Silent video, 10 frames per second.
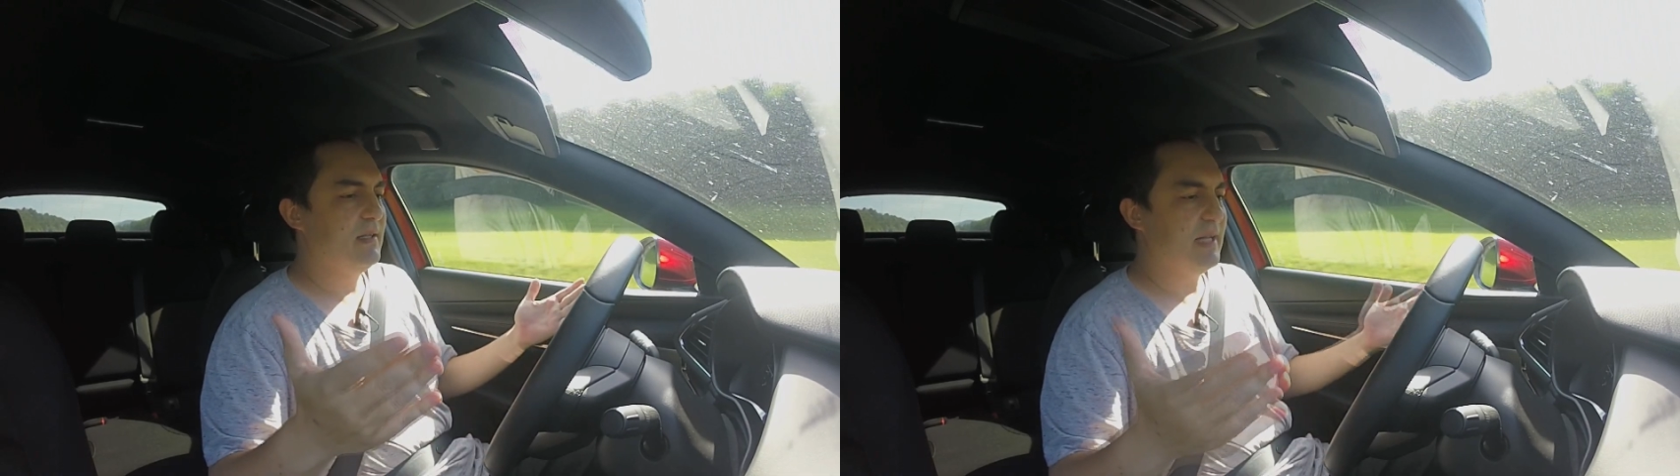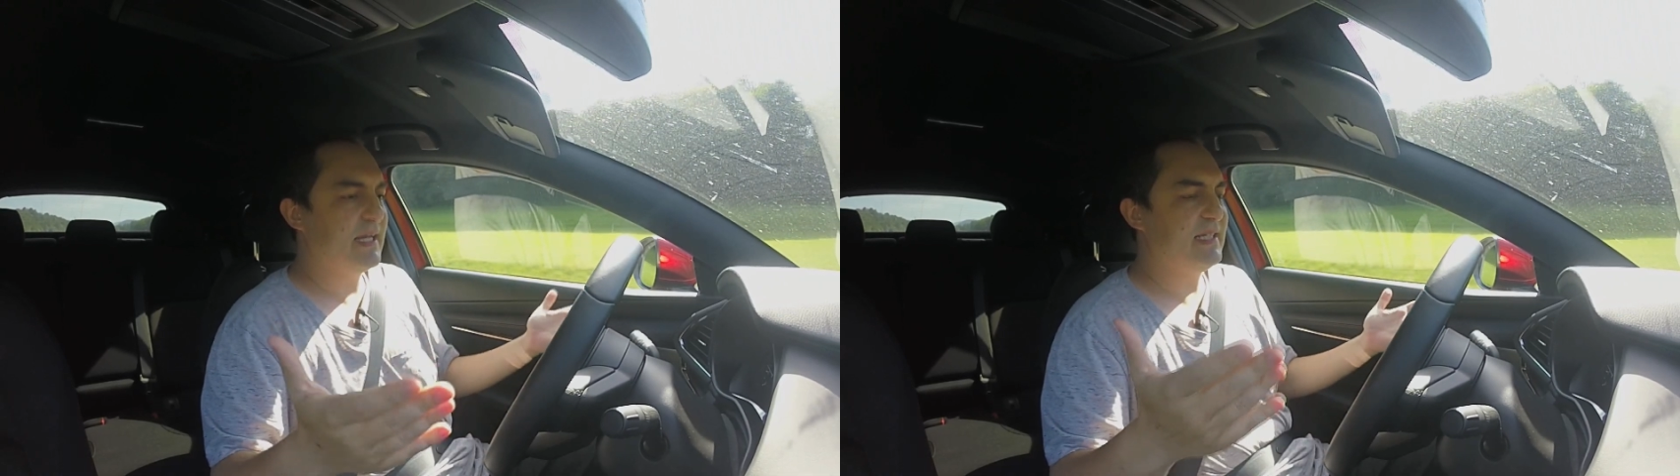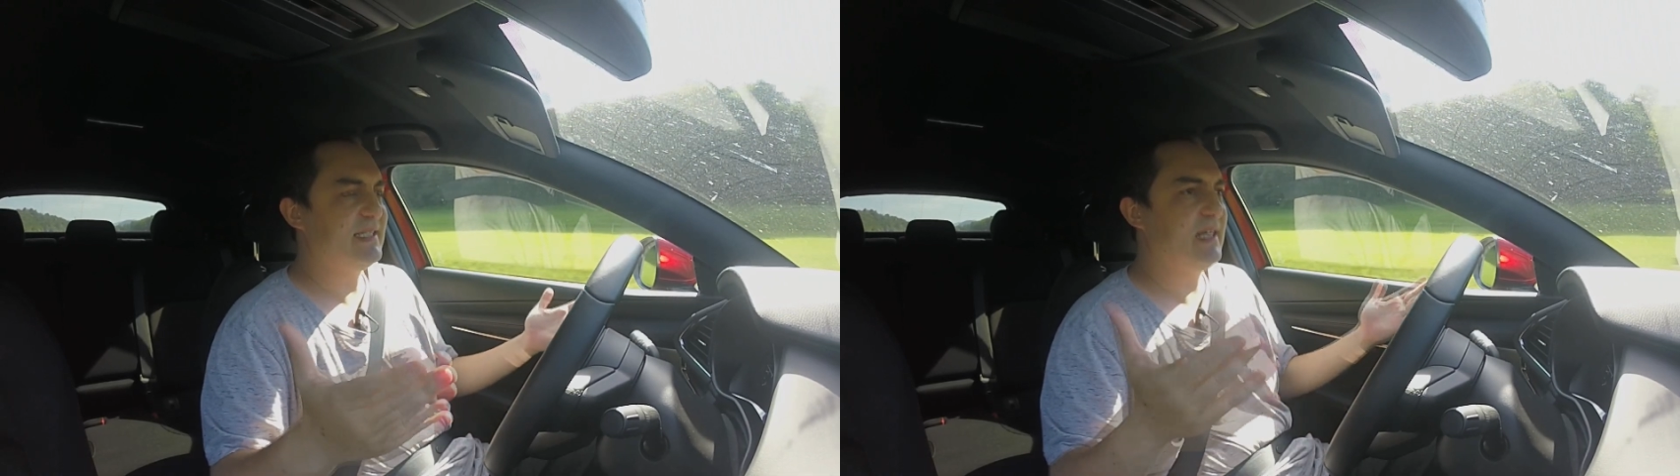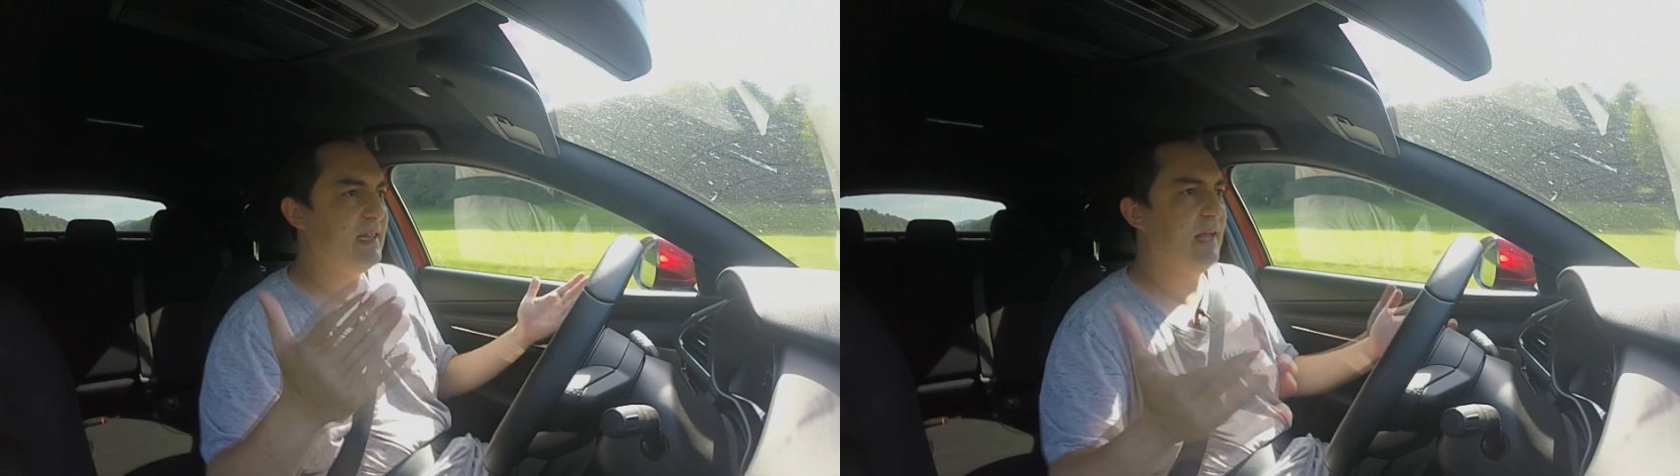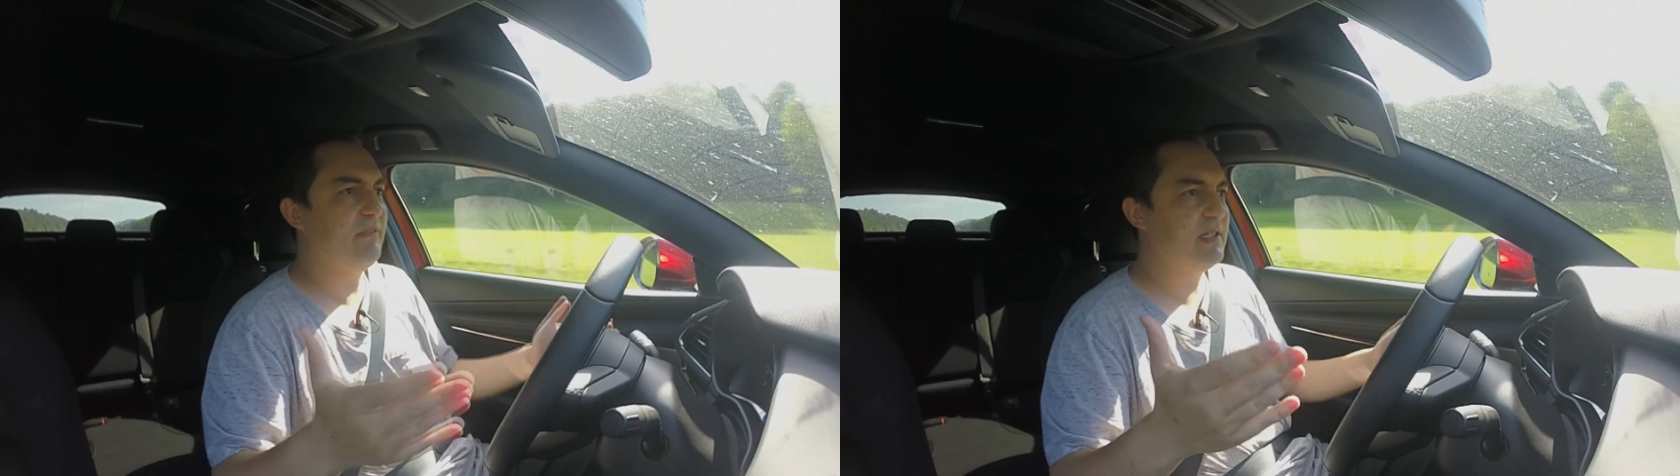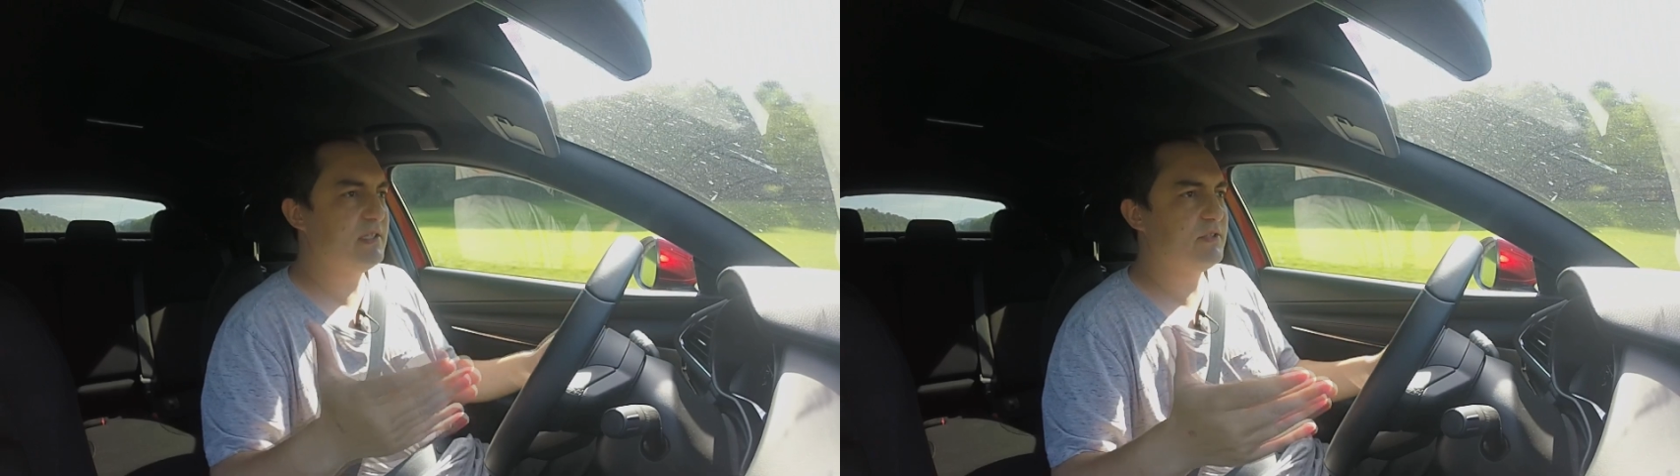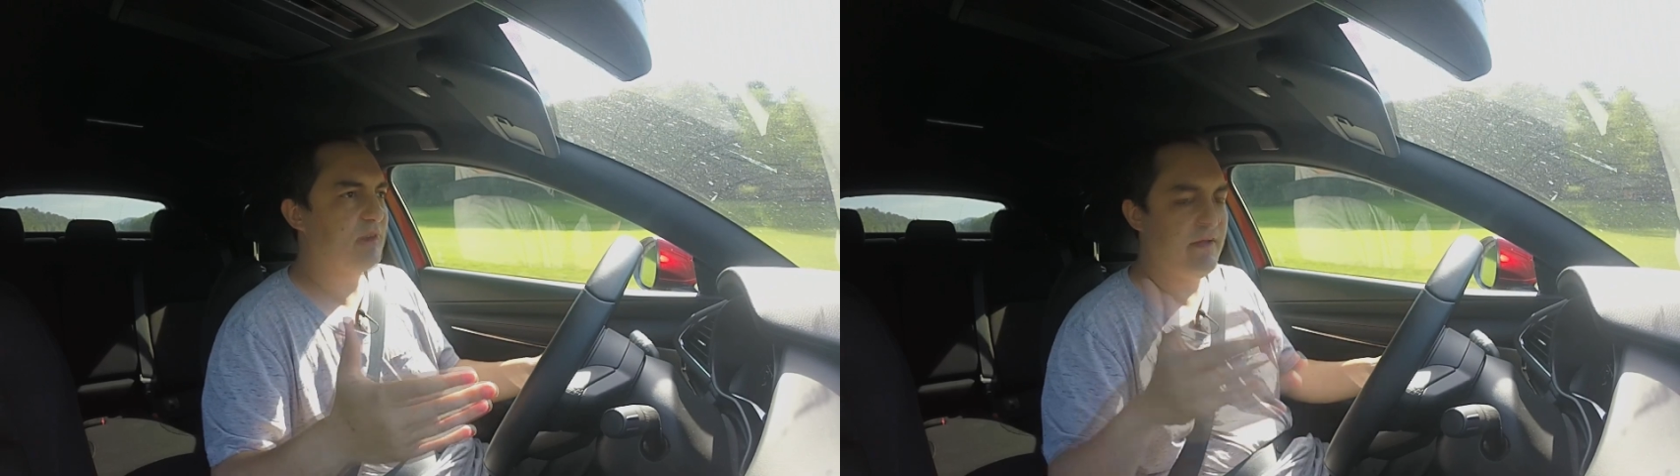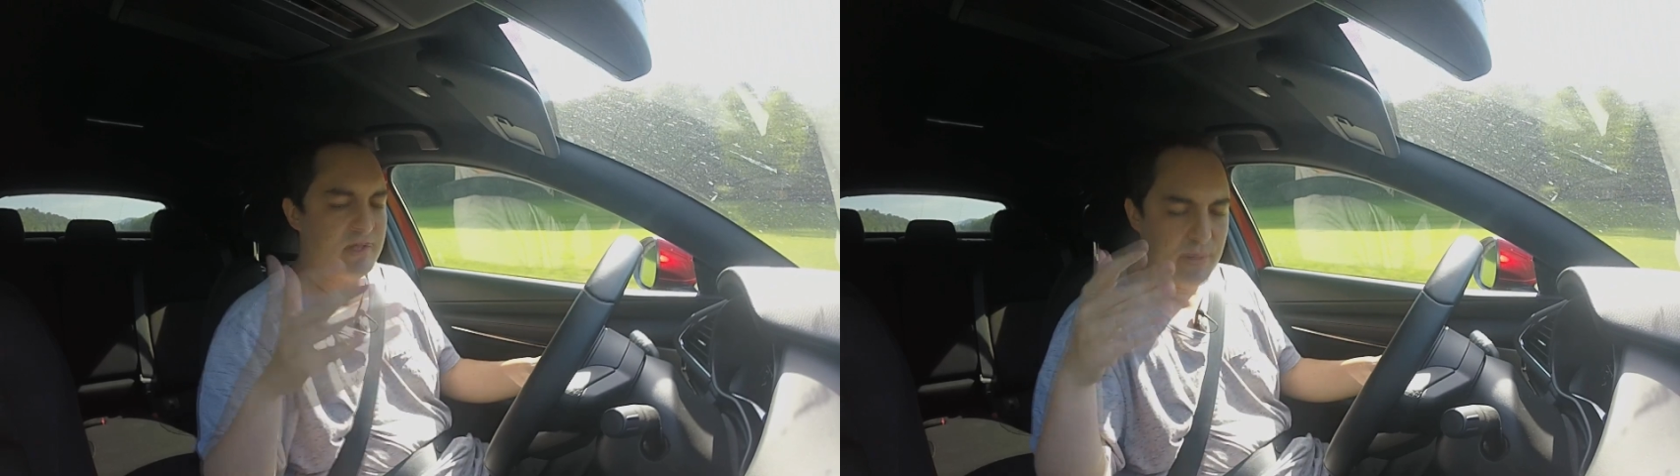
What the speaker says: like I said, lovely to drive,